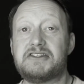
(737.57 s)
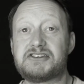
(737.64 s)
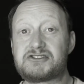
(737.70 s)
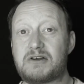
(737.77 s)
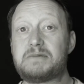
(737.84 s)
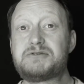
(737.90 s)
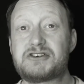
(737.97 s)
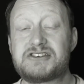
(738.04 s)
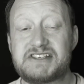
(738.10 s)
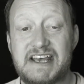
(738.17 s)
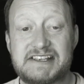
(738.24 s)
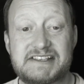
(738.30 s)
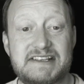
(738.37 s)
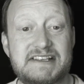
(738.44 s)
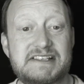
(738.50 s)
The scripture
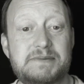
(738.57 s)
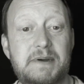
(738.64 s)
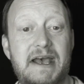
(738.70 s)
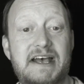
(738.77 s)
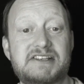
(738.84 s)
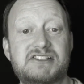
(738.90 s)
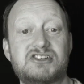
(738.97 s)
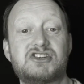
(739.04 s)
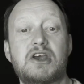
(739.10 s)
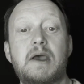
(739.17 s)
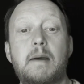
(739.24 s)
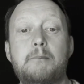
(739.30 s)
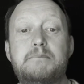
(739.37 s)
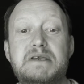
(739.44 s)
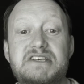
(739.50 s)
says in this passage,
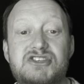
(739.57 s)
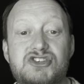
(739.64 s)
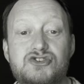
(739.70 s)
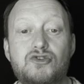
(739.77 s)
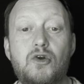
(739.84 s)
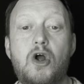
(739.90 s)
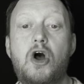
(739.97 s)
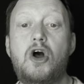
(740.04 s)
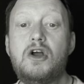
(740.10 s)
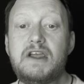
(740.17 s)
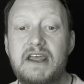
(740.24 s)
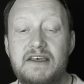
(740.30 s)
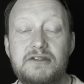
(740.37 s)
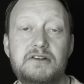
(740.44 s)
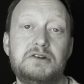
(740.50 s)
Be
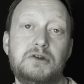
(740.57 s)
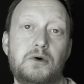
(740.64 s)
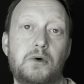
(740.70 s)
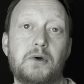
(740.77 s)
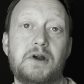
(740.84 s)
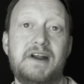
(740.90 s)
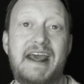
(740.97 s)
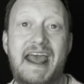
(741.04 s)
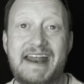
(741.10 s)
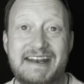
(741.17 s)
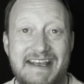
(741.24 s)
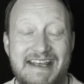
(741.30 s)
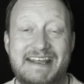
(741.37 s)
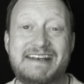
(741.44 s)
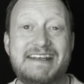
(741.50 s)
strong in the Lord
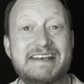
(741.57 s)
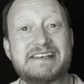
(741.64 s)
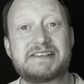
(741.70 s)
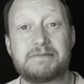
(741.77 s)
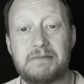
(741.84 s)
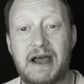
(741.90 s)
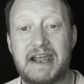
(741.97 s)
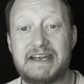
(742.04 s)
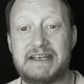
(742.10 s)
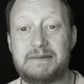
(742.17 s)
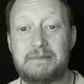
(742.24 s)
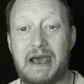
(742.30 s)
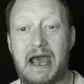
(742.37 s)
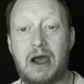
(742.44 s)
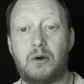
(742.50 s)
and in his mighty
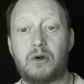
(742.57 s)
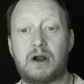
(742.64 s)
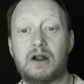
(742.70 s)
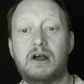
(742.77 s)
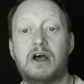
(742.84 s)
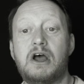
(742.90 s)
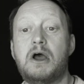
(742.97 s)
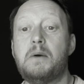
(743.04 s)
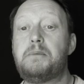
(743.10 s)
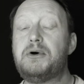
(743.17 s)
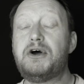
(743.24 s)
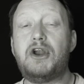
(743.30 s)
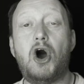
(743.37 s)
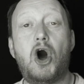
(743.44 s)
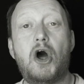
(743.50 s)
power.
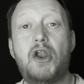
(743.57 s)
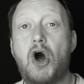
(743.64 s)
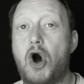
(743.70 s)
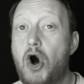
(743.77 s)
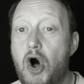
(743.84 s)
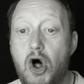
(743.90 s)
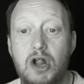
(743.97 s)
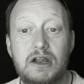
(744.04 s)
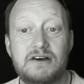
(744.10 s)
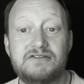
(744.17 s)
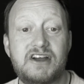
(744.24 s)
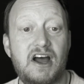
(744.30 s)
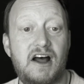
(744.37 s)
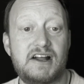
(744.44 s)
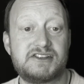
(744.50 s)
Put on all
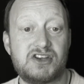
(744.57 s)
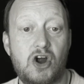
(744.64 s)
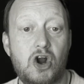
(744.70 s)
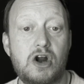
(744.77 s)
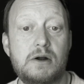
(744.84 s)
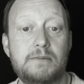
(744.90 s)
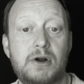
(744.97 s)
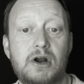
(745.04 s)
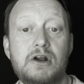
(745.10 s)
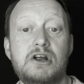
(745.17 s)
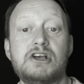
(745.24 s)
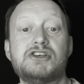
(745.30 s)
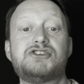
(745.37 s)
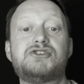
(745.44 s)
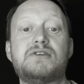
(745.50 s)
of God's armor
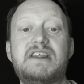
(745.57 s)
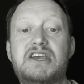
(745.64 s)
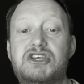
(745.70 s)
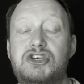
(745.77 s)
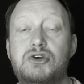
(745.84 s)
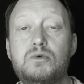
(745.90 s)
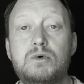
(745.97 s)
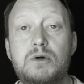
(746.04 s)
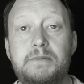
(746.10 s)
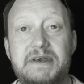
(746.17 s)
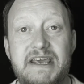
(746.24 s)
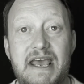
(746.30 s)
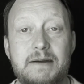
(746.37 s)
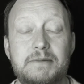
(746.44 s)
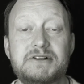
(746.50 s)
so that you will
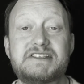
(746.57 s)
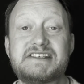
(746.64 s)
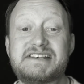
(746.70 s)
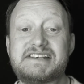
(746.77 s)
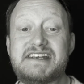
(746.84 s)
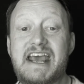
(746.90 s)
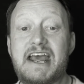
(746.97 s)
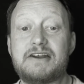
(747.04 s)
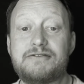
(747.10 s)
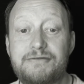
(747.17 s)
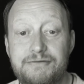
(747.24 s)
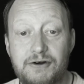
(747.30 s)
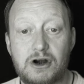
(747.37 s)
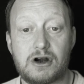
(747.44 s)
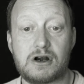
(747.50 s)
be able to stand
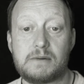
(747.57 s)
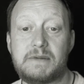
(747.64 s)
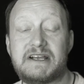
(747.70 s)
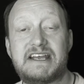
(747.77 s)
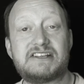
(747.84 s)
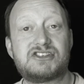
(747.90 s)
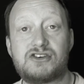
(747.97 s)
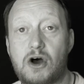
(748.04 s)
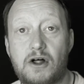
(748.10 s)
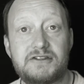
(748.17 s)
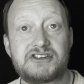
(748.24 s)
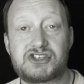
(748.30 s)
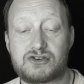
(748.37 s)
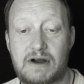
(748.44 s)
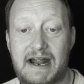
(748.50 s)
firm against all
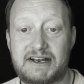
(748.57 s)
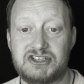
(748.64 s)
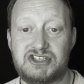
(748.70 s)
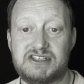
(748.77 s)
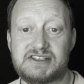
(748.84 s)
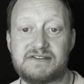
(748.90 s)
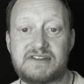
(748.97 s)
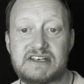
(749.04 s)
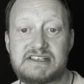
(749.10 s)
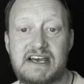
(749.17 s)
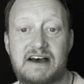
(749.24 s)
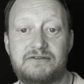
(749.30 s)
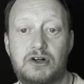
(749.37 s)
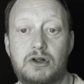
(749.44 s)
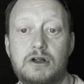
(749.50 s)
the strategies of the
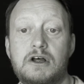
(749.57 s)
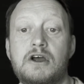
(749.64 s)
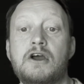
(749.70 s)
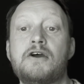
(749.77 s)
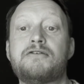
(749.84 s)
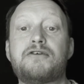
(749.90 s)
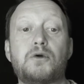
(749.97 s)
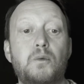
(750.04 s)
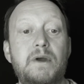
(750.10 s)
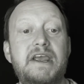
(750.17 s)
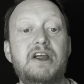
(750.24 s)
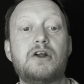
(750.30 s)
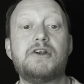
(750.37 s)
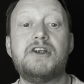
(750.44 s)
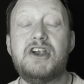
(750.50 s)
devil. For
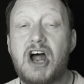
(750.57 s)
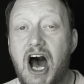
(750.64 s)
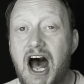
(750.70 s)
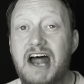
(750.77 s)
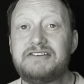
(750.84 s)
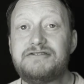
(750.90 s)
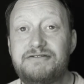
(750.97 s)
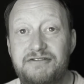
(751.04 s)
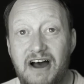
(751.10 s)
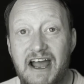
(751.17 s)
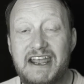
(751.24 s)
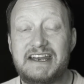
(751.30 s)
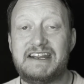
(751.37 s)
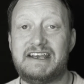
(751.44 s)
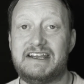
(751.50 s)
we are not
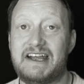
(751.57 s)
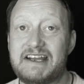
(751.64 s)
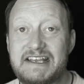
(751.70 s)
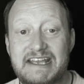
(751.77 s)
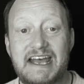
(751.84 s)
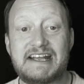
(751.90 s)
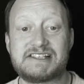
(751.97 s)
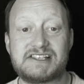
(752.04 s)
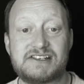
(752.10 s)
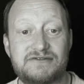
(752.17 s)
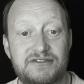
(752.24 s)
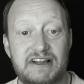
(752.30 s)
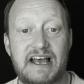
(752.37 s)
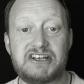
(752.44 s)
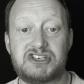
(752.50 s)
fighting against
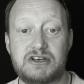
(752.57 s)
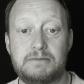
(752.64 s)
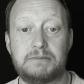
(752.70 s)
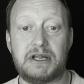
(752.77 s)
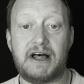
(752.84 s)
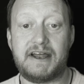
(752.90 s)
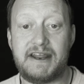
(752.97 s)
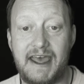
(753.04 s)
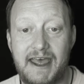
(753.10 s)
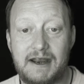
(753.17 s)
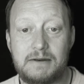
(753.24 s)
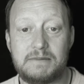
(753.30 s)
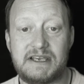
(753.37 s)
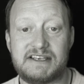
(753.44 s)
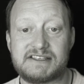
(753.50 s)
flesh and blood
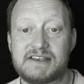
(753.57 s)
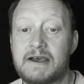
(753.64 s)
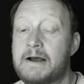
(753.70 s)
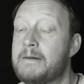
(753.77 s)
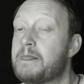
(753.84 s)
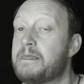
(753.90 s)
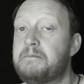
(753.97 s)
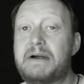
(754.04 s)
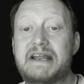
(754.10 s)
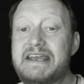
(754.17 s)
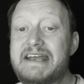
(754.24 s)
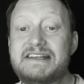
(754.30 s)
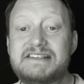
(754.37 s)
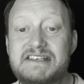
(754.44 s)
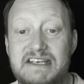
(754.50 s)
enemies but
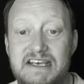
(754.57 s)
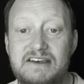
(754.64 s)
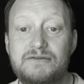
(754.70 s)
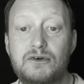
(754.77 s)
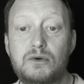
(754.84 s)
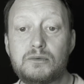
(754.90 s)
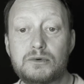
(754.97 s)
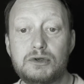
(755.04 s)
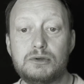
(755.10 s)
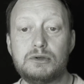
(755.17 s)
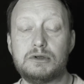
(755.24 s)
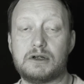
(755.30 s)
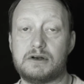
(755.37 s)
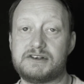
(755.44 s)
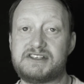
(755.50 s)
against evil
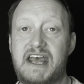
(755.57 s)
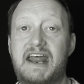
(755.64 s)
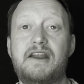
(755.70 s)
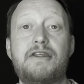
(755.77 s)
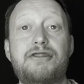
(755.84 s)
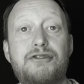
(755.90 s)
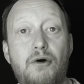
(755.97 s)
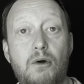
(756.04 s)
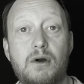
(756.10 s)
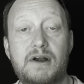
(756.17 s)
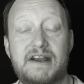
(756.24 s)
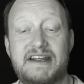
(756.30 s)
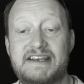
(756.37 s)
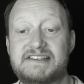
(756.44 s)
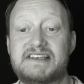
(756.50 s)
rulers and
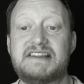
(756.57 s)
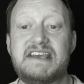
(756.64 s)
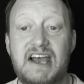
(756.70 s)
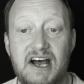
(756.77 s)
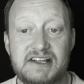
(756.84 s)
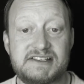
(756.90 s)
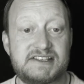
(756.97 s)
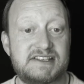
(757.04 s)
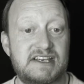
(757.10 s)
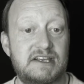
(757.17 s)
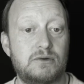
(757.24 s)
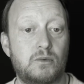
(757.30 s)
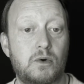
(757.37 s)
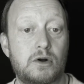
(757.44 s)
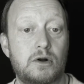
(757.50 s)
authorities in the
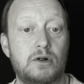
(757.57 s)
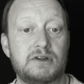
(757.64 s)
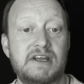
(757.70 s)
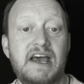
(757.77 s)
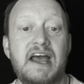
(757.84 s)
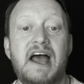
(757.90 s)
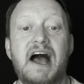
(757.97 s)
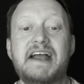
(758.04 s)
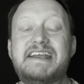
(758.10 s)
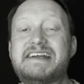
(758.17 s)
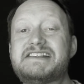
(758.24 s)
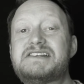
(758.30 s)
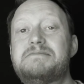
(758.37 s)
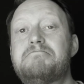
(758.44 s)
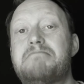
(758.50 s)
unseen world,
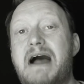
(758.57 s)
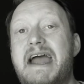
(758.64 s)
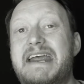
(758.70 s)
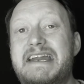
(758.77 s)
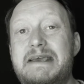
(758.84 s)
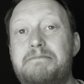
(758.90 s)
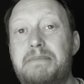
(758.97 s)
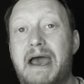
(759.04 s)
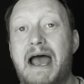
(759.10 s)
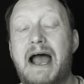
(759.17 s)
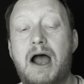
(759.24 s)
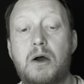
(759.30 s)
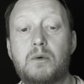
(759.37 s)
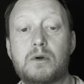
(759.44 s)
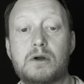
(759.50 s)
against mighty
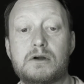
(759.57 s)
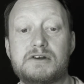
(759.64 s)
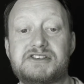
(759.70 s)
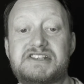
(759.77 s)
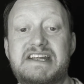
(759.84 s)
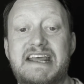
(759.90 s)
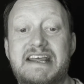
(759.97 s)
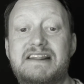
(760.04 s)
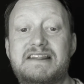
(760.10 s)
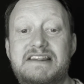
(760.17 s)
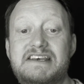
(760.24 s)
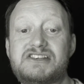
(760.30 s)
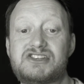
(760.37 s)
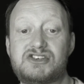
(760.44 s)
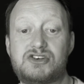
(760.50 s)
powers in
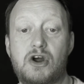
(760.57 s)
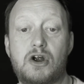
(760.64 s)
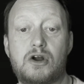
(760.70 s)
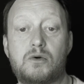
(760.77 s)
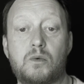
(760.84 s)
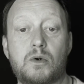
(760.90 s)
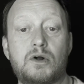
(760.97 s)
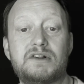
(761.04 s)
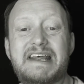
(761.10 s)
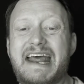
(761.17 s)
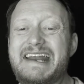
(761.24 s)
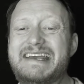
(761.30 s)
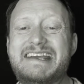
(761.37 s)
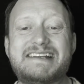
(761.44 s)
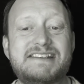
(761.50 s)
this dark world,
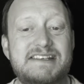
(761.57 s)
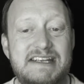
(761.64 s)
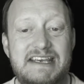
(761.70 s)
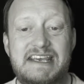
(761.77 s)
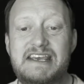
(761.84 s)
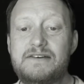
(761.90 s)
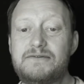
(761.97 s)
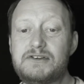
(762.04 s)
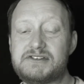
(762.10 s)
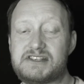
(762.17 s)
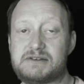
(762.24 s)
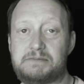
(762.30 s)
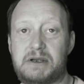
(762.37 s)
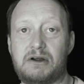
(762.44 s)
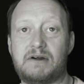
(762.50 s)
and against evil
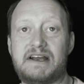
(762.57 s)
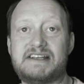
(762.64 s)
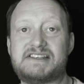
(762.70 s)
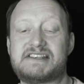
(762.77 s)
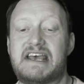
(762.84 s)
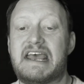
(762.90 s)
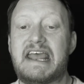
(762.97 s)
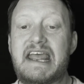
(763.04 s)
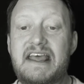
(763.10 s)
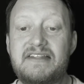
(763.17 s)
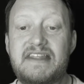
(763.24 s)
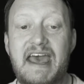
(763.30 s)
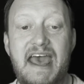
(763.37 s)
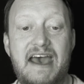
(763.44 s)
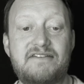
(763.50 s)
spirits
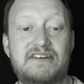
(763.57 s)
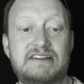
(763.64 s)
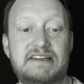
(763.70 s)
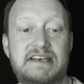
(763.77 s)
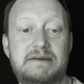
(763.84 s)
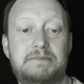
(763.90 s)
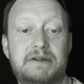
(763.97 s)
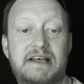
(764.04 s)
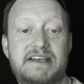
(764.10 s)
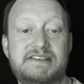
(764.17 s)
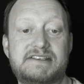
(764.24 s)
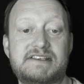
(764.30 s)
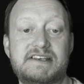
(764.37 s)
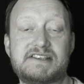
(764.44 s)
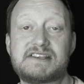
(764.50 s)
in the heavenly
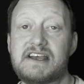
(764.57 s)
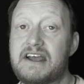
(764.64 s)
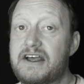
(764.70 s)
places.